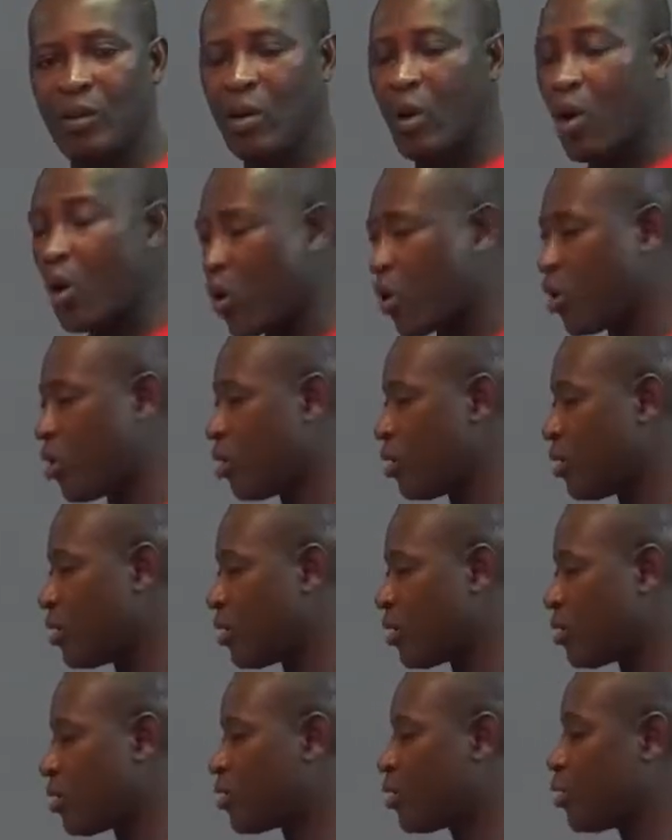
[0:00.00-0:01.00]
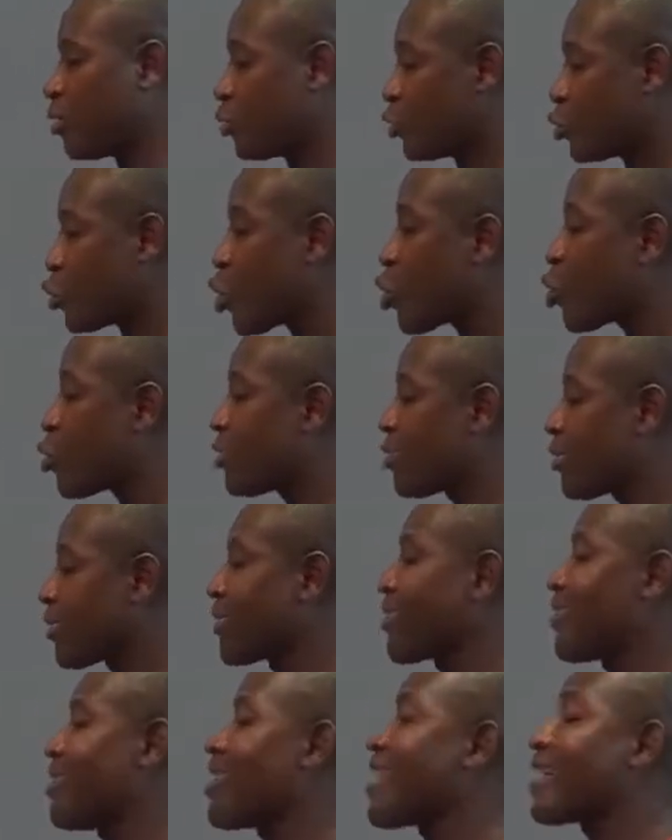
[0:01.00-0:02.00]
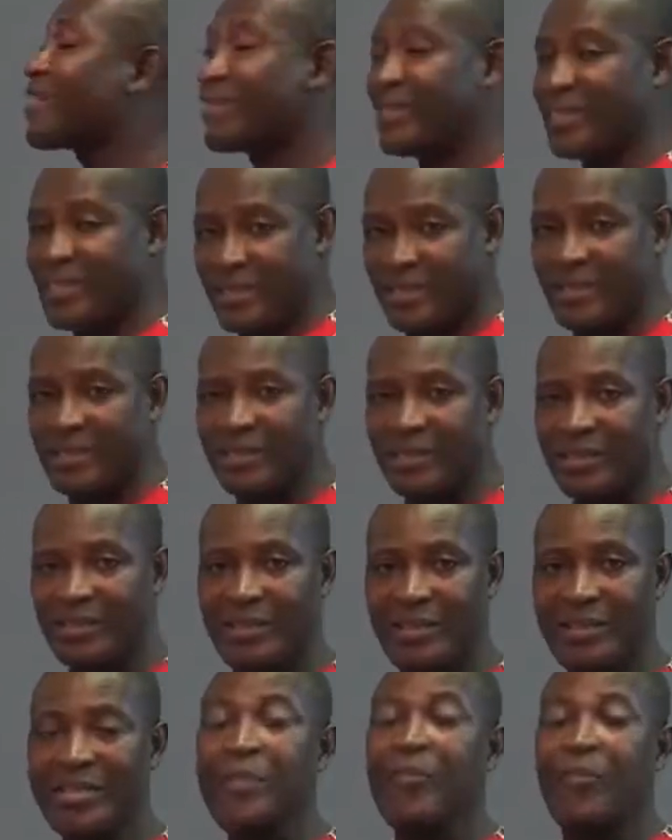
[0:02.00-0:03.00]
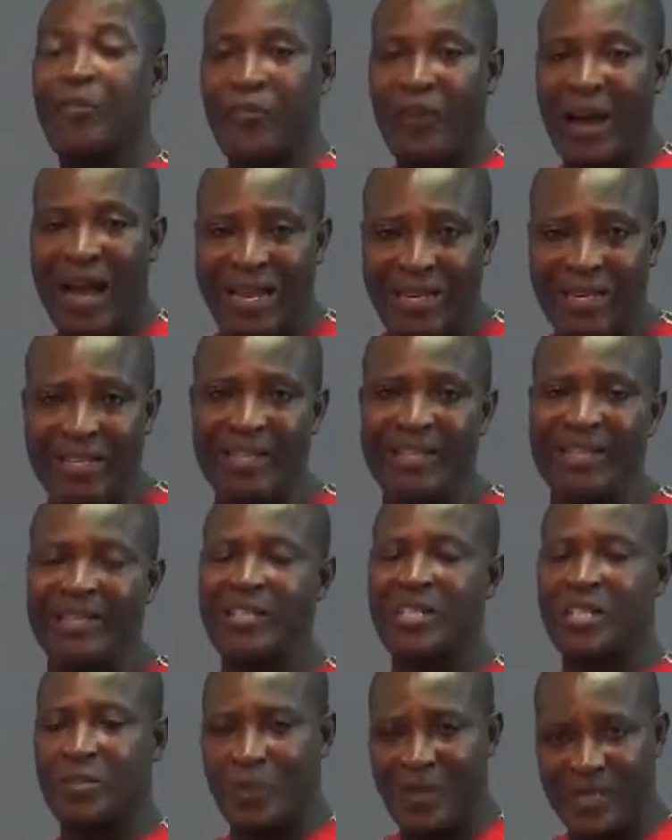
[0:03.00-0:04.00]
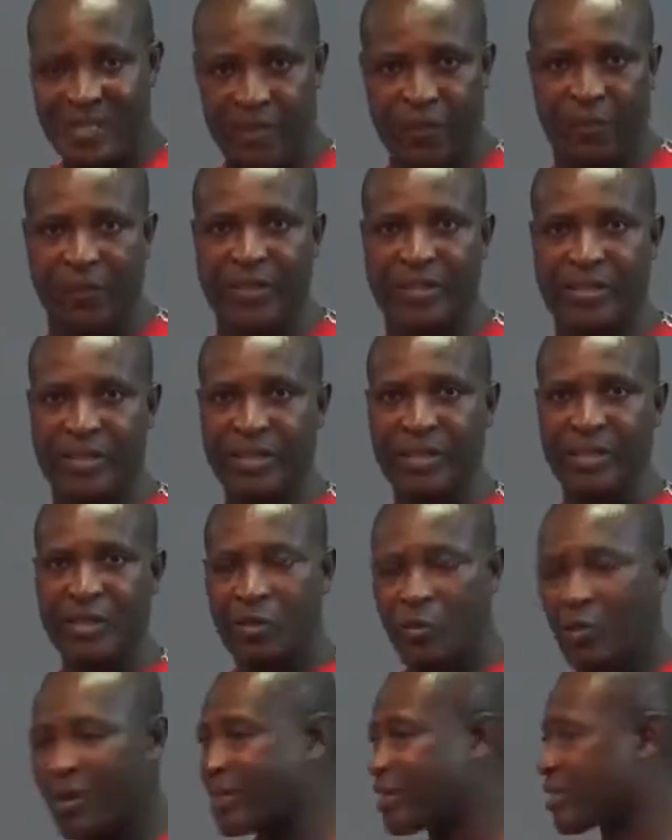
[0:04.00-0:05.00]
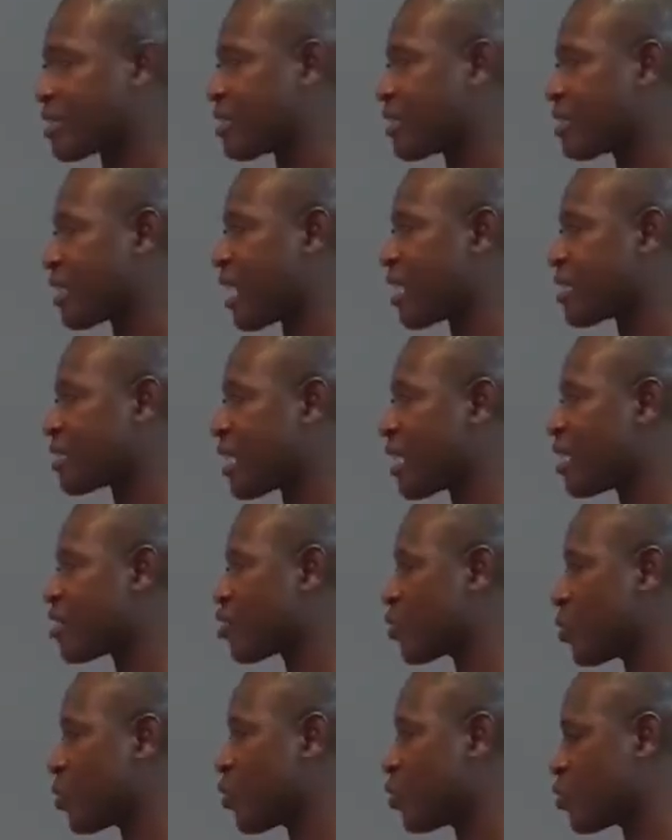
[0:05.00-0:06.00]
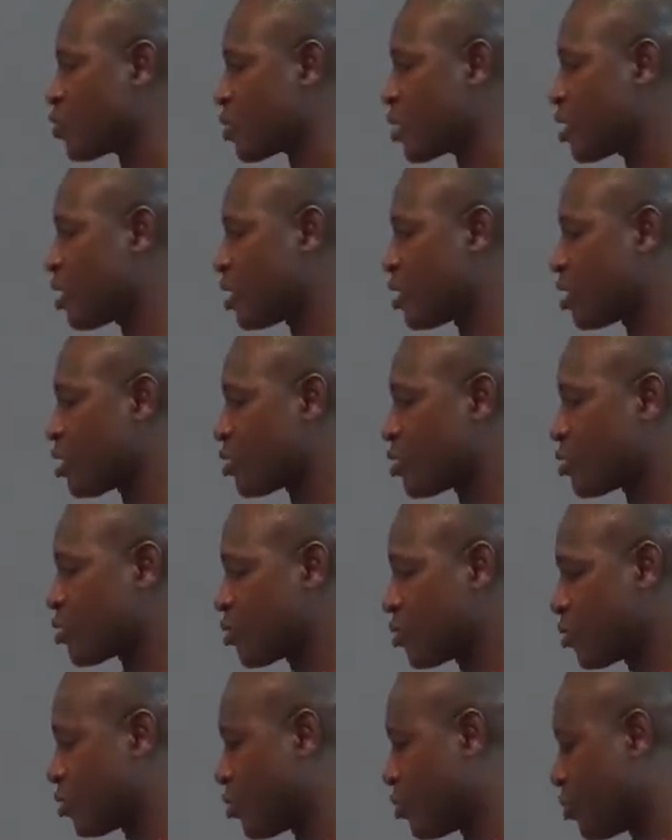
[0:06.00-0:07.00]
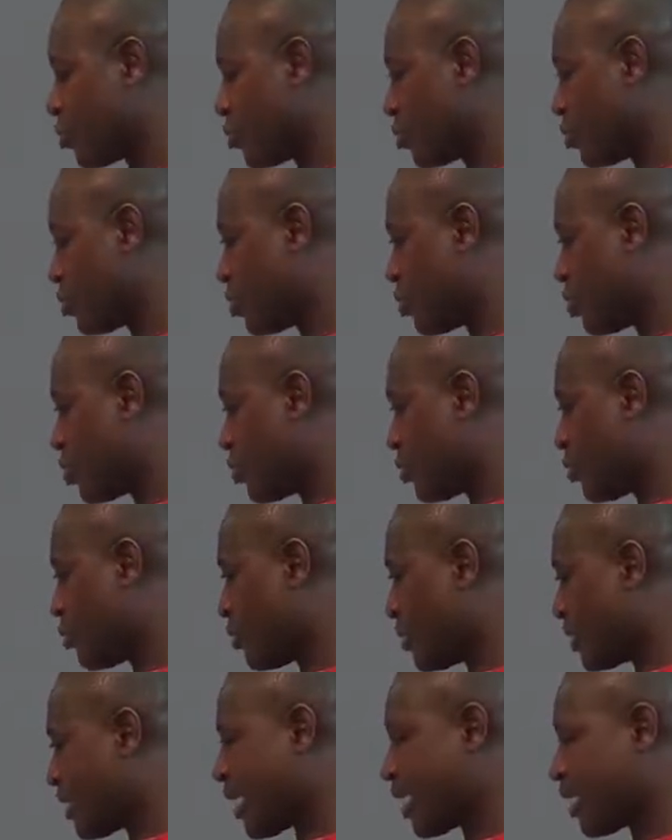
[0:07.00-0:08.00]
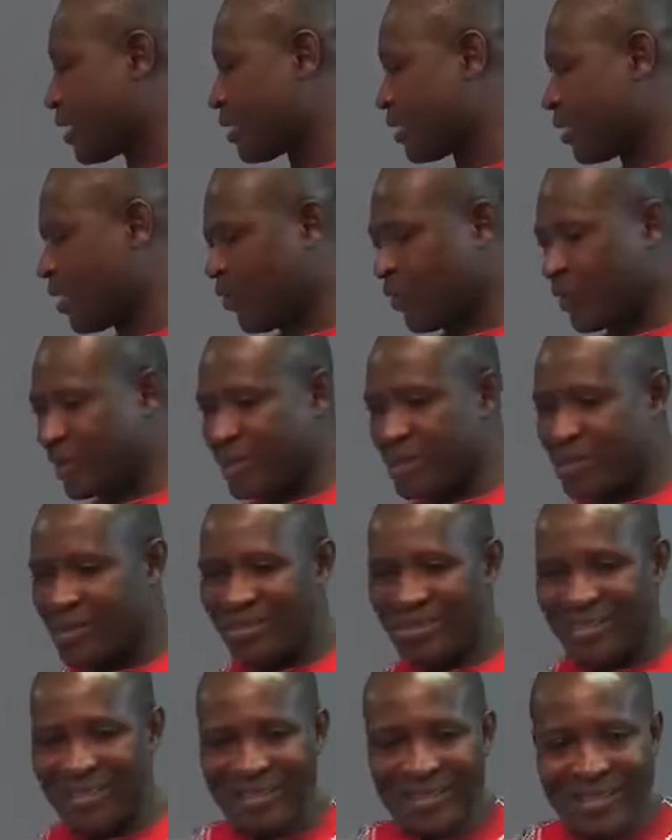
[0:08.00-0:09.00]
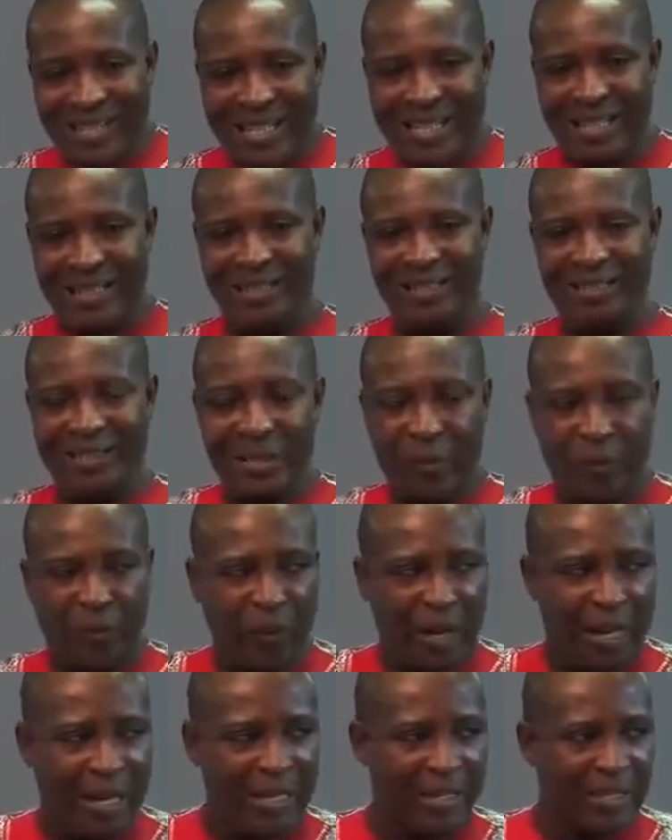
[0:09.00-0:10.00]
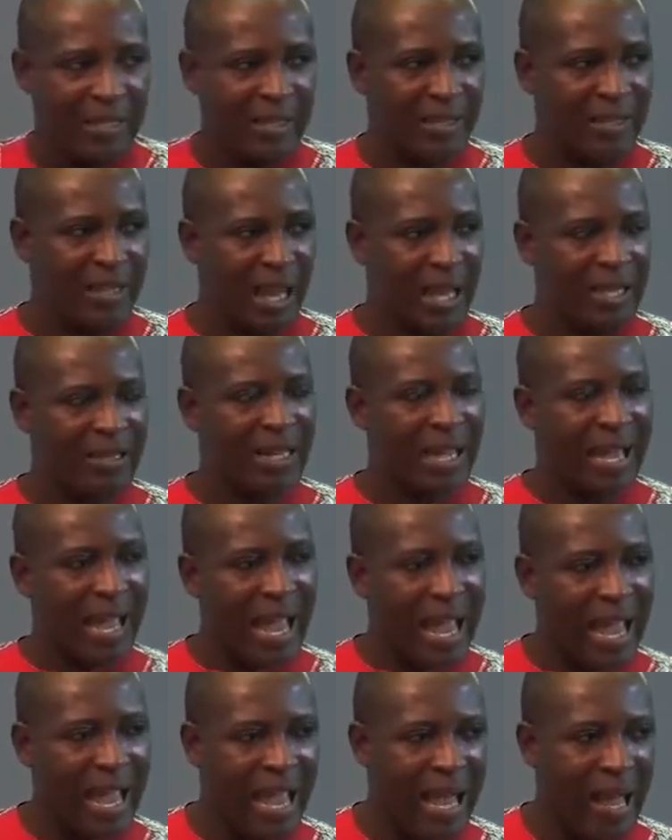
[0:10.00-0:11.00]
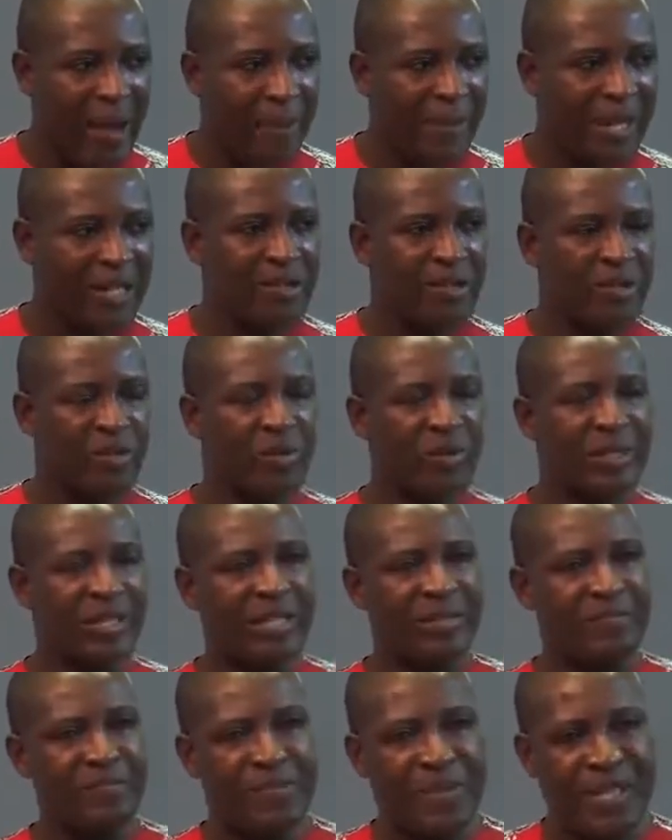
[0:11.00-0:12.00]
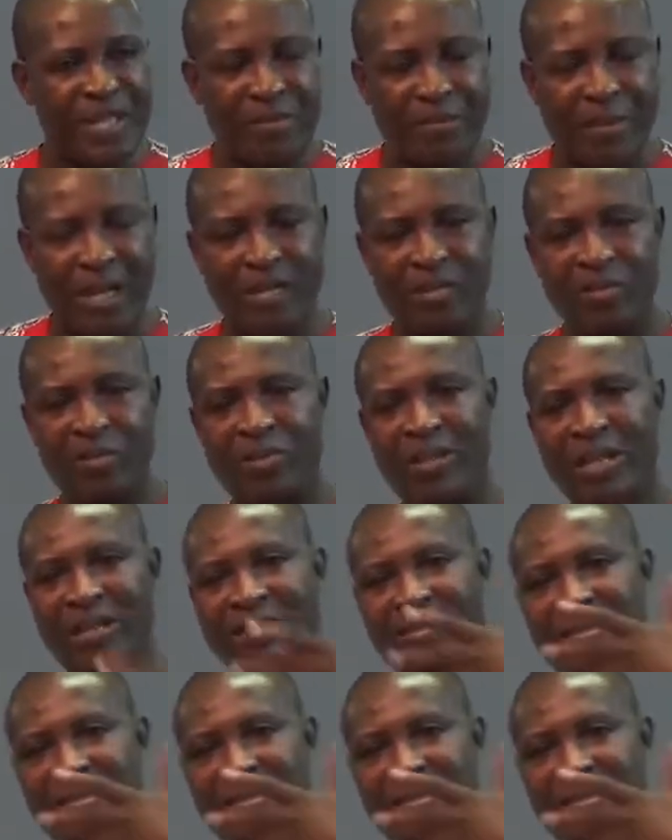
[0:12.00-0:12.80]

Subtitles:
or role clarity, defining it, specifics. What is it that are supposed to be done? If it is clearly defined that A must do this, B must do that,